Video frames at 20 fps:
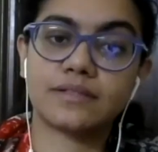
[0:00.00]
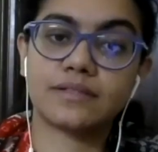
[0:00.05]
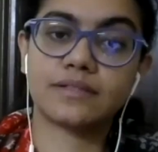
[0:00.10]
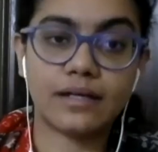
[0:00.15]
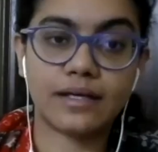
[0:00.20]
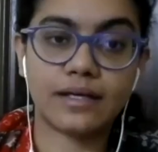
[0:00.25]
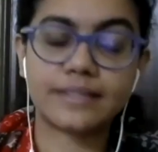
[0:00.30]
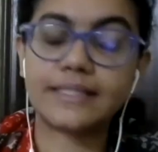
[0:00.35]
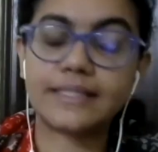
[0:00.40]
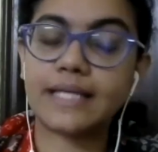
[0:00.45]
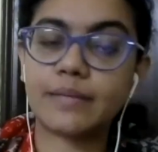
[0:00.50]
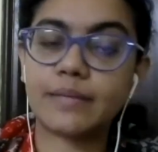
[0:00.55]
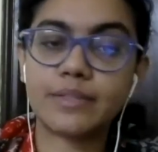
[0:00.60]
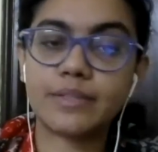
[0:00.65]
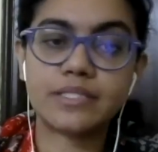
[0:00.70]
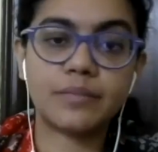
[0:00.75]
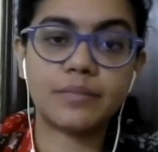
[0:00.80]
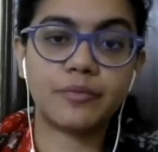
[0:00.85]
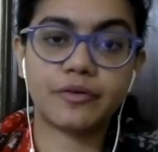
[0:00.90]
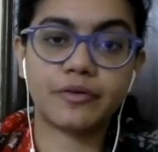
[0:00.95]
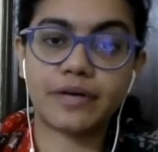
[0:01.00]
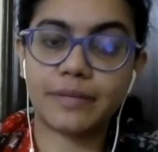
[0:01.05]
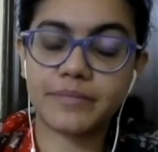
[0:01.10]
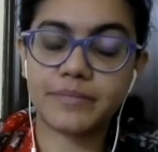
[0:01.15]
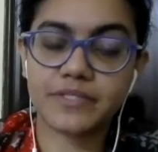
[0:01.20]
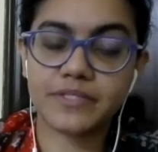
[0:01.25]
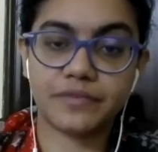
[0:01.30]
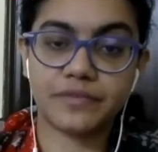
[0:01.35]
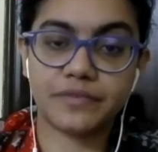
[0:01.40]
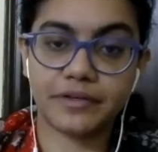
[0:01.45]
Yeah, the MSc program
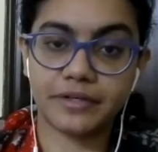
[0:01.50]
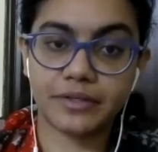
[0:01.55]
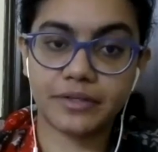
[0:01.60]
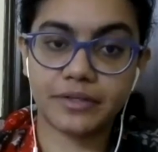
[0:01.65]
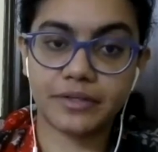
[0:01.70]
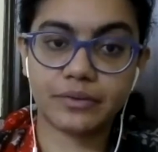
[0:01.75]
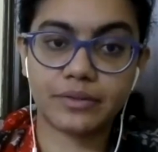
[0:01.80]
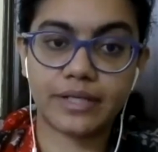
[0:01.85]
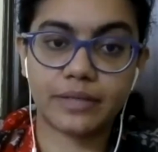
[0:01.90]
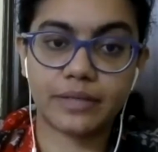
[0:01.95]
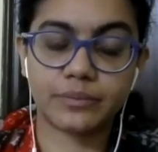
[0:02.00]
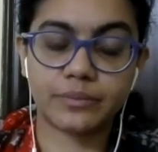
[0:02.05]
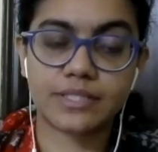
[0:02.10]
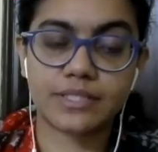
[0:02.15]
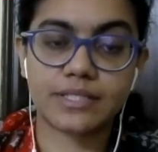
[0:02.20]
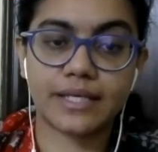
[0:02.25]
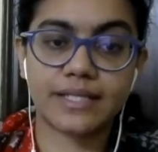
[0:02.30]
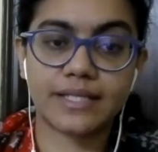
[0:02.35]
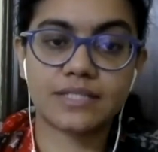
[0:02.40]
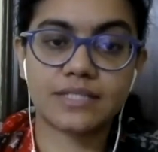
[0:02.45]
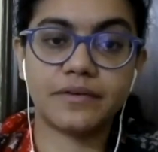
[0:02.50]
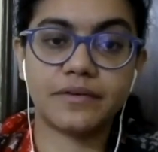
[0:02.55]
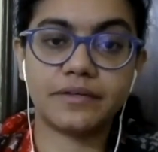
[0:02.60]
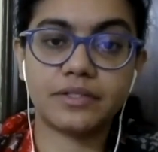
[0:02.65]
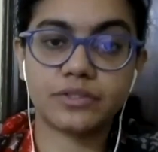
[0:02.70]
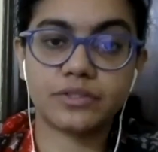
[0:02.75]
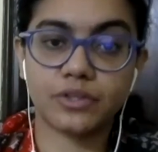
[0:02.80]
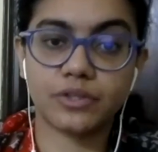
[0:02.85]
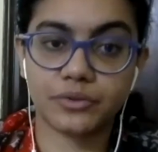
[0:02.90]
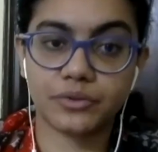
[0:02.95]
is very good, I would say. It's very
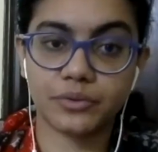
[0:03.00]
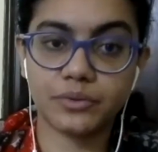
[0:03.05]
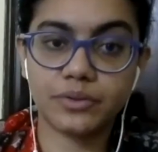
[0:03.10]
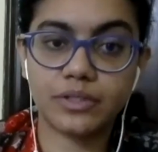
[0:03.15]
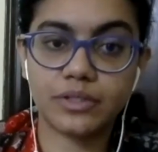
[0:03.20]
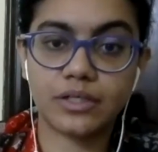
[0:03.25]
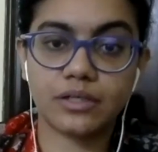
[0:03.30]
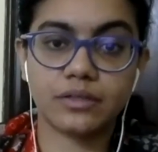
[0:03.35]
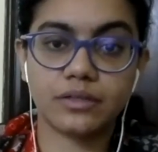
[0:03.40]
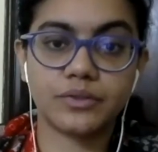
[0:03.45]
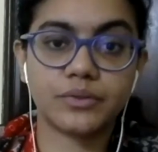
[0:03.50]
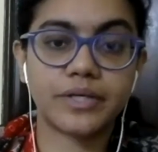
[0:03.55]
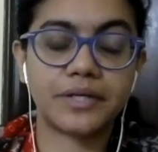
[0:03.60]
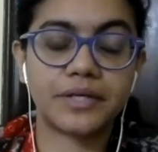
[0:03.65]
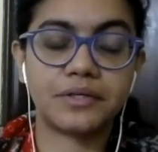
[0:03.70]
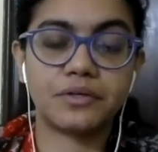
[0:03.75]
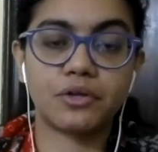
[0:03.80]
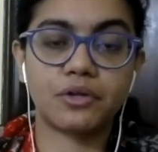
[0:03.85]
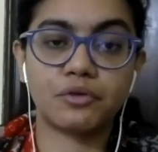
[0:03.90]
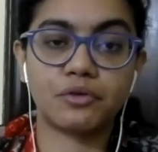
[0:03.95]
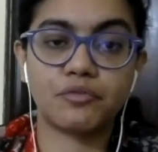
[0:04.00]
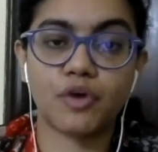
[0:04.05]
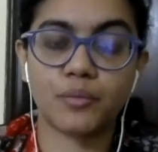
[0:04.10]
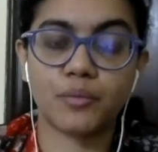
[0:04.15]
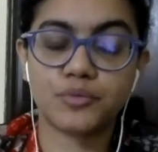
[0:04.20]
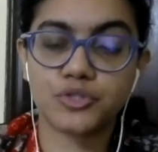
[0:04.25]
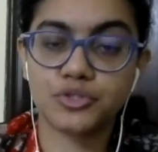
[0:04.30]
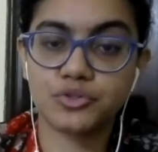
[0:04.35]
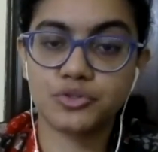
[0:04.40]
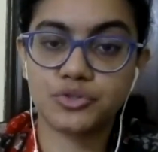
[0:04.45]
thorough. You get a lot of
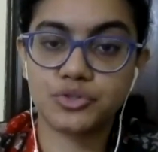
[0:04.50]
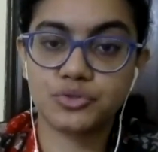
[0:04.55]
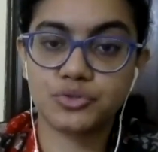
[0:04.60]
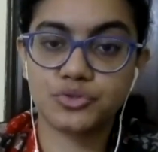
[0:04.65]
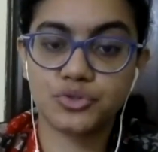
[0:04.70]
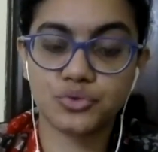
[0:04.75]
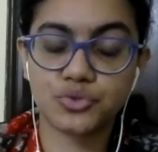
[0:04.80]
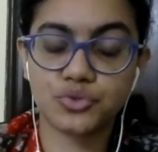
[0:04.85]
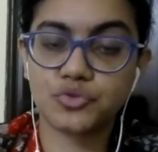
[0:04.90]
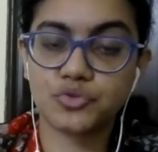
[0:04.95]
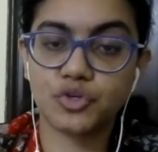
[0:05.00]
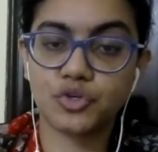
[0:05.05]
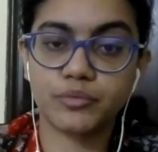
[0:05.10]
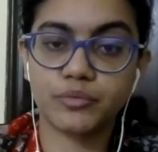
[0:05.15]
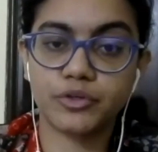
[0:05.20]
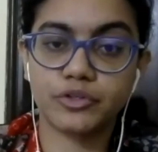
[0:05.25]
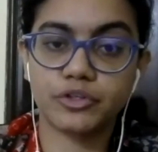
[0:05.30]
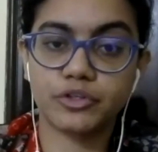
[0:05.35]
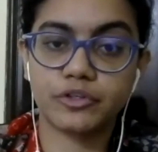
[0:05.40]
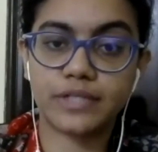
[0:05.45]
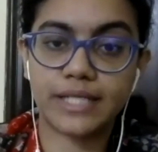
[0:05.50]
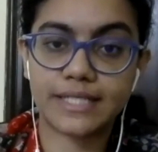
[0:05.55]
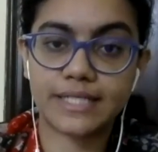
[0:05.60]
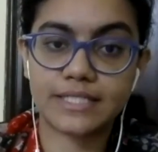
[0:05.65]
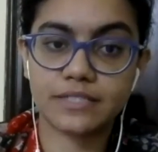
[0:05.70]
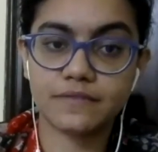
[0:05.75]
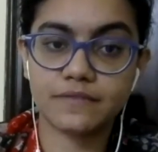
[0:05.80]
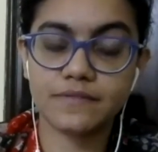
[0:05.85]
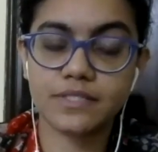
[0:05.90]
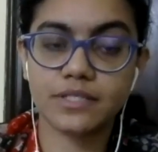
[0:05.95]
options to choose from your new
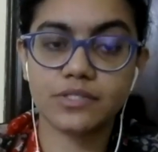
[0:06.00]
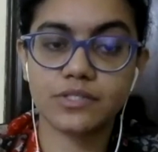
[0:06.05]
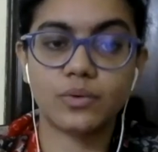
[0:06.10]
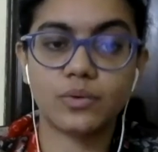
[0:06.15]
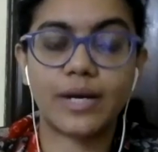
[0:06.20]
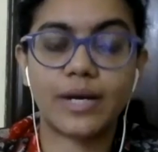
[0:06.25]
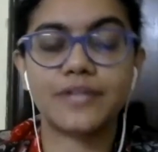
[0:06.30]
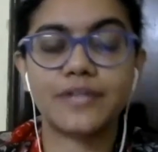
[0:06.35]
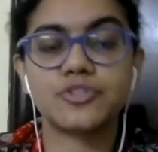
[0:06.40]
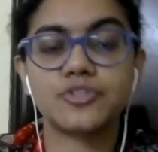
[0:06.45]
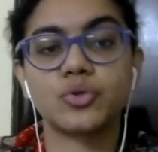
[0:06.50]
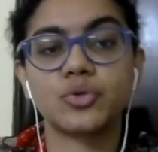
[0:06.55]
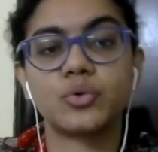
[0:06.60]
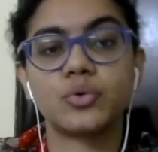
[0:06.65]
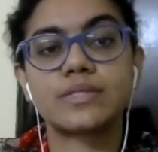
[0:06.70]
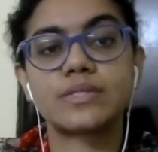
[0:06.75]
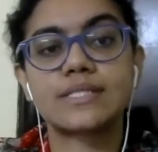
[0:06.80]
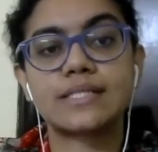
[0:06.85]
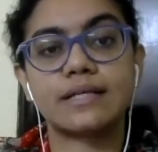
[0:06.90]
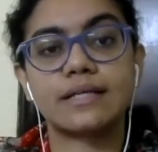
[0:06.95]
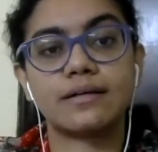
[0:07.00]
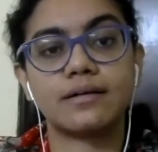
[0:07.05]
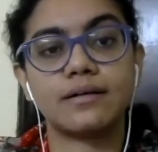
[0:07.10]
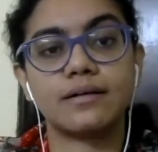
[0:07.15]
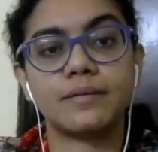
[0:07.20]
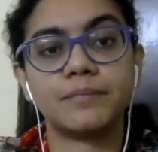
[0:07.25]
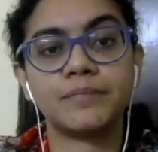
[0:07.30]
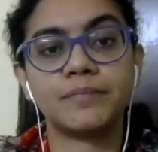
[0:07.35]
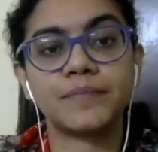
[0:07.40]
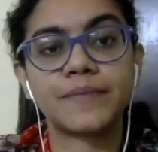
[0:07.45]
electives. So I chose
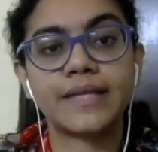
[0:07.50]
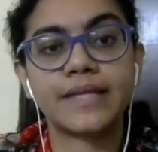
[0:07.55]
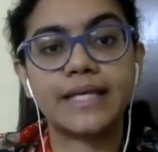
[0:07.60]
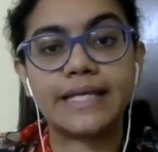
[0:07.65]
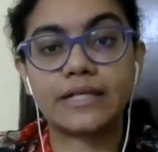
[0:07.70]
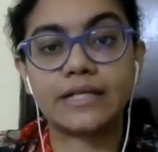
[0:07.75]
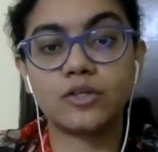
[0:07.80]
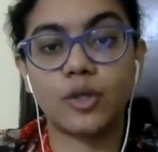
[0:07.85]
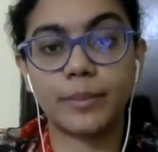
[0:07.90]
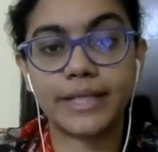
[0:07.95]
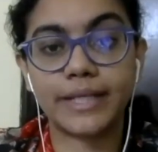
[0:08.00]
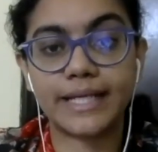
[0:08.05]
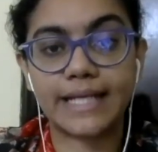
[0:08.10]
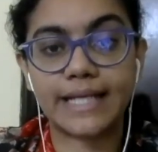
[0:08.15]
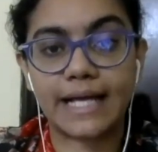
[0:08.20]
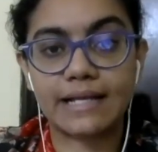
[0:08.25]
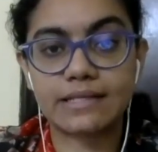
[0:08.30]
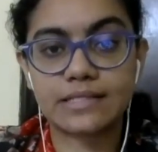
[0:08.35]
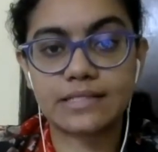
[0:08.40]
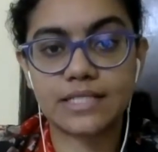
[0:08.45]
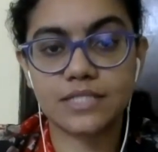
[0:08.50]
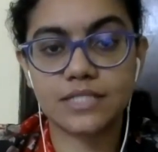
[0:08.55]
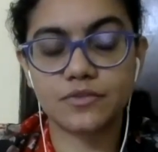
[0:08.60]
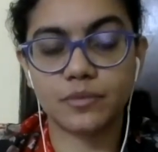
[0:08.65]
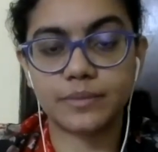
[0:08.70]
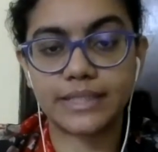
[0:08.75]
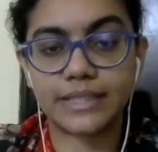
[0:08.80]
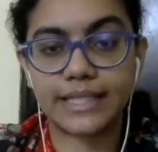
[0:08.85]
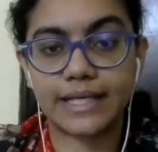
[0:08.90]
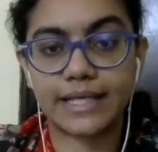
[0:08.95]
economic analysis from
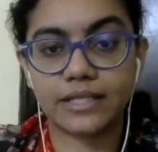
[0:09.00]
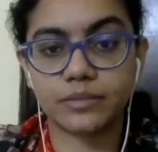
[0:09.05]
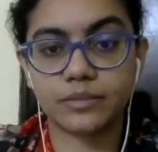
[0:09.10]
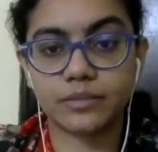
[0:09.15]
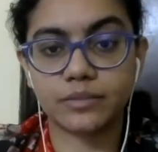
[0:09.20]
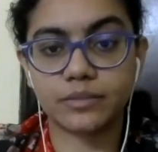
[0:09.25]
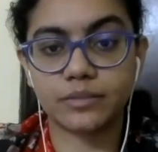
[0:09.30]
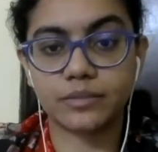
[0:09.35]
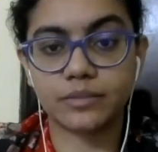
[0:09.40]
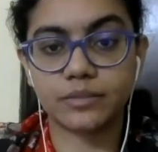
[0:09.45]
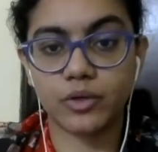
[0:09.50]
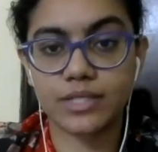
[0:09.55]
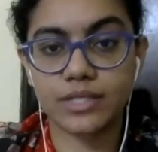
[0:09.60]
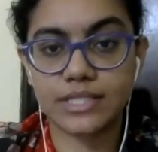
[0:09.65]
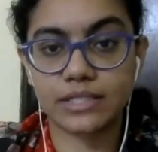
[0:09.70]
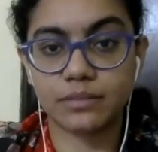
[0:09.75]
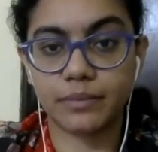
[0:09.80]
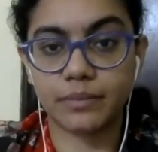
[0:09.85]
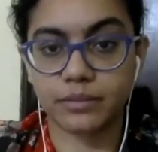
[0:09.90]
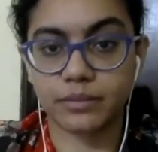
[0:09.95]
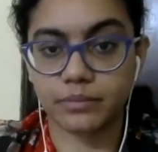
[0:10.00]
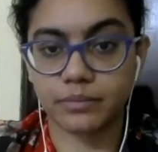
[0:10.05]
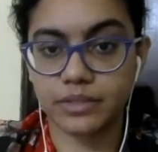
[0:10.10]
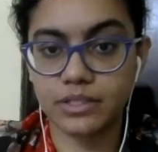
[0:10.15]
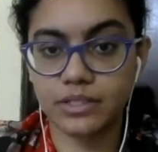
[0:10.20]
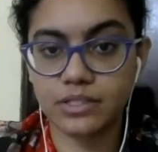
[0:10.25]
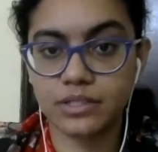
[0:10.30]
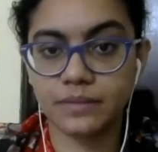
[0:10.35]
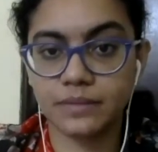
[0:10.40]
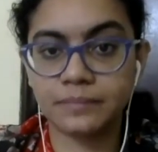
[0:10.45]
the health policy
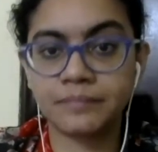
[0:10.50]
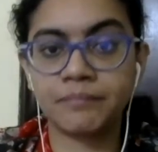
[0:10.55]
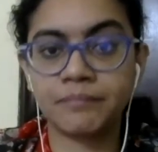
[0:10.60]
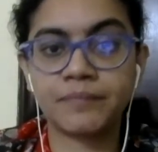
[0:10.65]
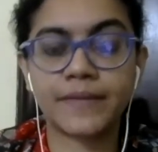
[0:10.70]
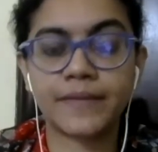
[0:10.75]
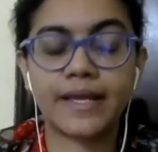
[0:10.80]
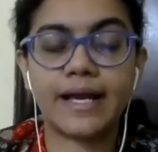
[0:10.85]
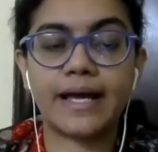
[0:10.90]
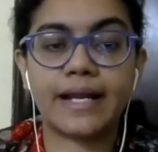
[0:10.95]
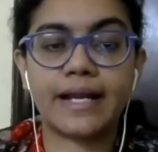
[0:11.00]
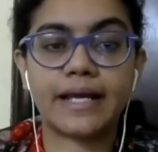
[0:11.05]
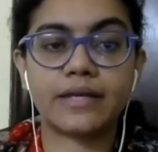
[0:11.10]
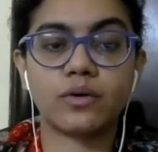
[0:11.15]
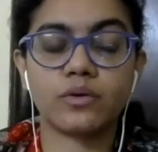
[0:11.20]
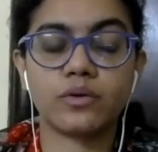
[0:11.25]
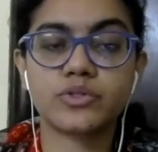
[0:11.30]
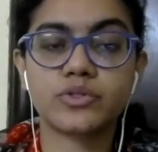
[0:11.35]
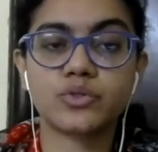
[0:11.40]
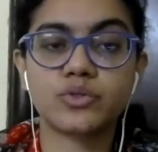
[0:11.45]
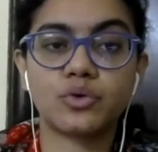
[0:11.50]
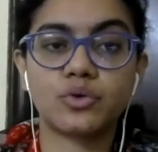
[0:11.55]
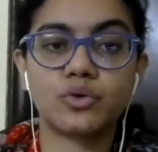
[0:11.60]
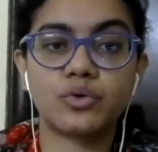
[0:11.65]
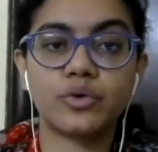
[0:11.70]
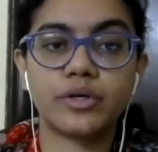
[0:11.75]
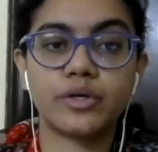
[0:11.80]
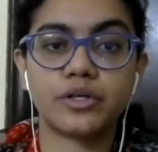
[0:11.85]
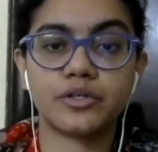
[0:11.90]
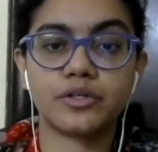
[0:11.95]
department. And I
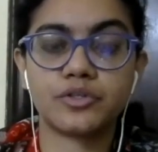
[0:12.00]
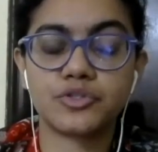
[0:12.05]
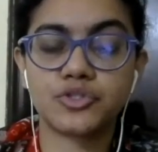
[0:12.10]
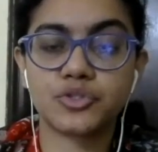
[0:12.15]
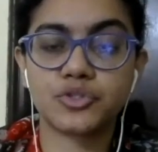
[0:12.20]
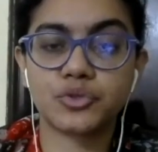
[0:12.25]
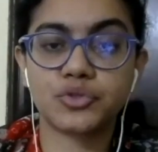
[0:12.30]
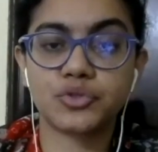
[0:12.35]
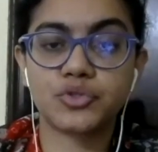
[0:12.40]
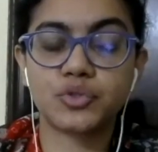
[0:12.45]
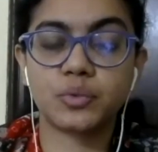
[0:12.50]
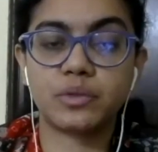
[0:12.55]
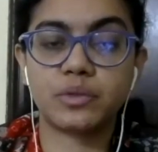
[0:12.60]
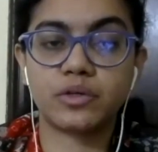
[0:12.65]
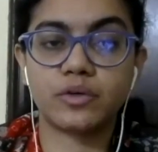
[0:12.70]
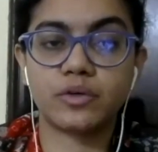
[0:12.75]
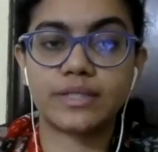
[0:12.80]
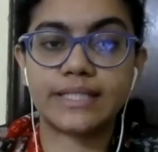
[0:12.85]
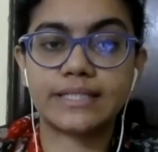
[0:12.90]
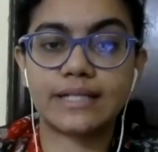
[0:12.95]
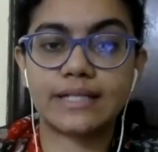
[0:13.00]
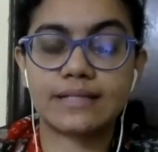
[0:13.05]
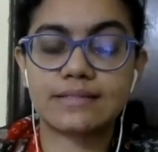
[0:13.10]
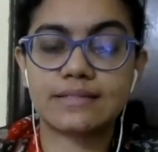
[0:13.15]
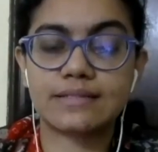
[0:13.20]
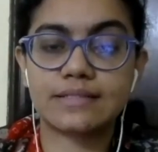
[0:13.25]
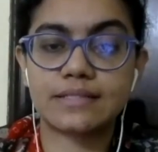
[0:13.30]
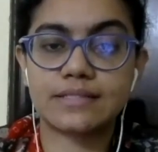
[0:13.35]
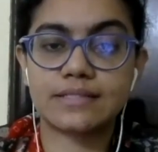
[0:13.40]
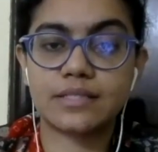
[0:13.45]
also chose to work on the
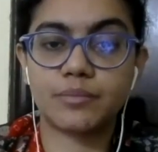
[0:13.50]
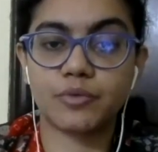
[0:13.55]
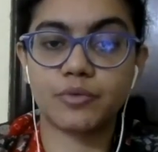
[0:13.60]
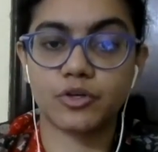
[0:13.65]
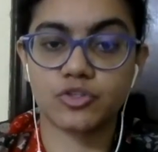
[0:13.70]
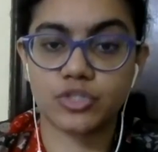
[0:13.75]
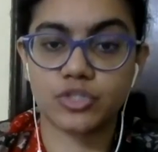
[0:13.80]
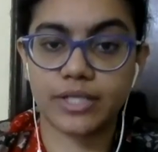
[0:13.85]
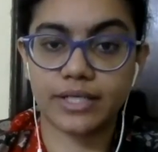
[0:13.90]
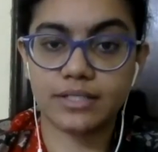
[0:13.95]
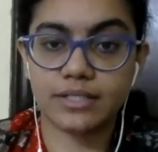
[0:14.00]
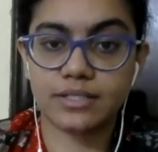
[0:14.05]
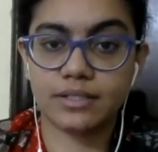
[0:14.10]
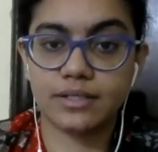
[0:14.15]
consultancy project.